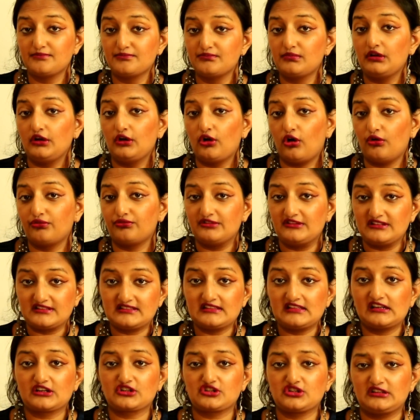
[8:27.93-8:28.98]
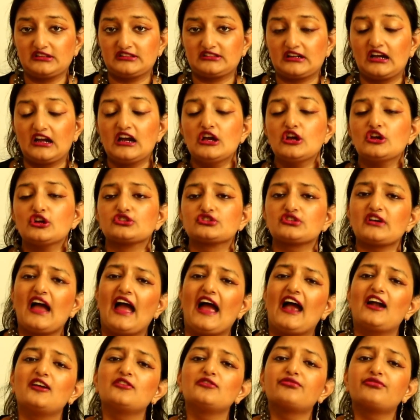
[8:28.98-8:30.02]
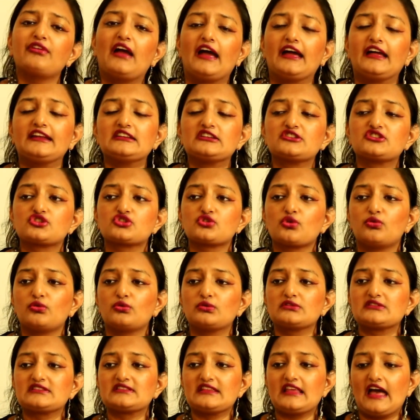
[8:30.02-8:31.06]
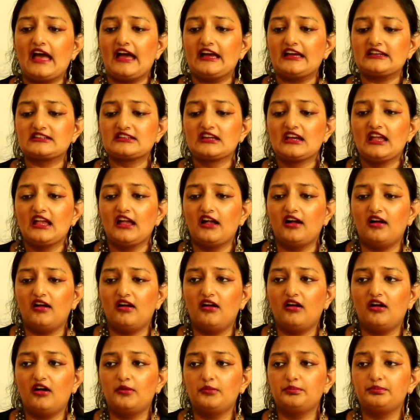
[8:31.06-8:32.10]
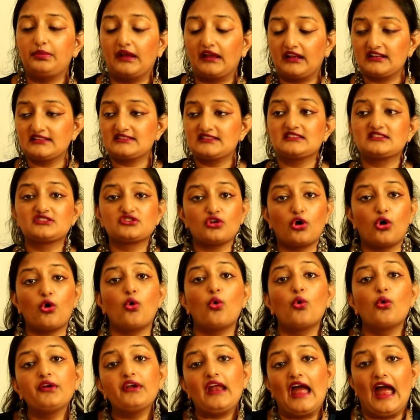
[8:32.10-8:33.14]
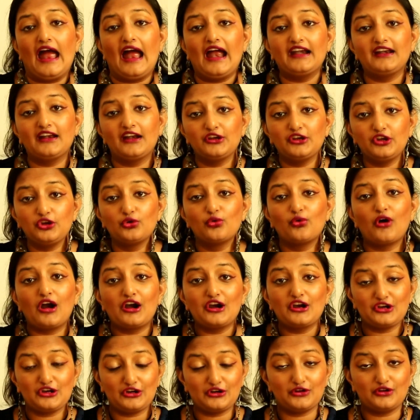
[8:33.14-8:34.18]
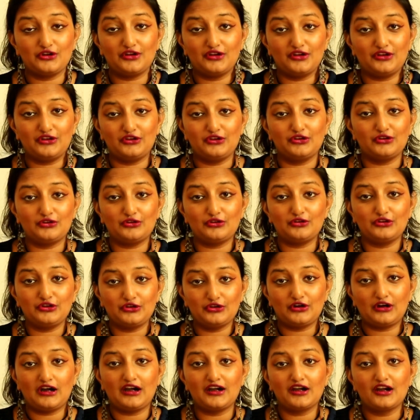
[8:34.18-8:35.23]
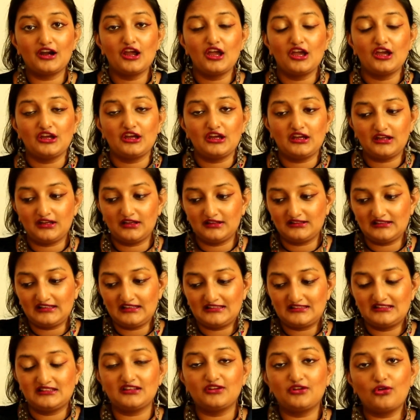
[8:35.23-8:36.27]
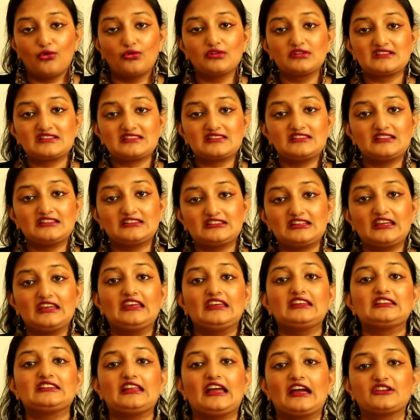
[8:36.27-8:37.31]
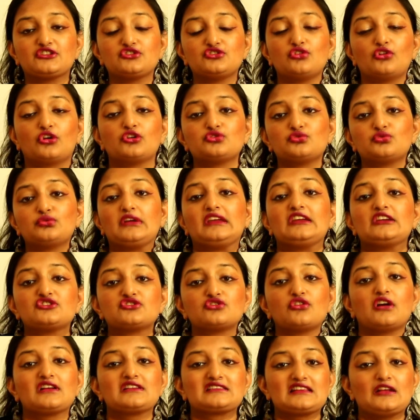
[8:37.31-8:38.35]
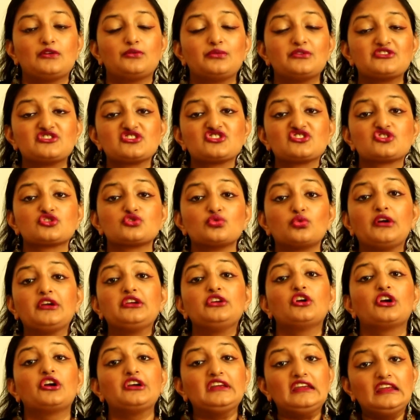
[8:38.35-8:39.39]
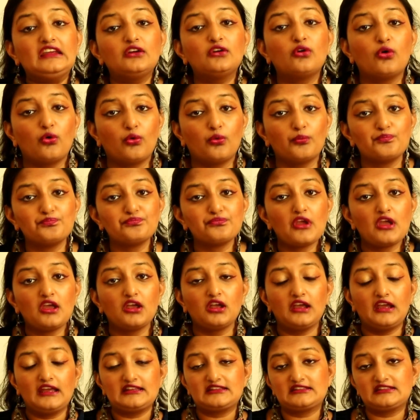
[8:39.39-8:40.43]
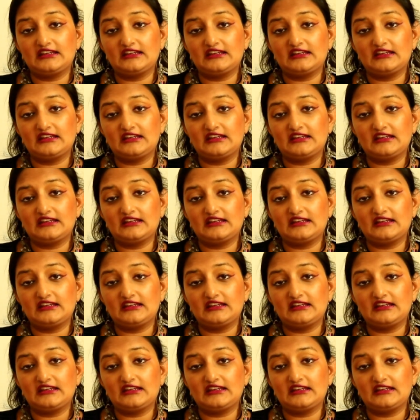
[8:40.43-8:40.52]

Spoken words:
as a symbol of this nakshatra. So hand fan shows that because it's your own hand and you are, it denotes the thing that you are doing it to yourself, which is showing your ego.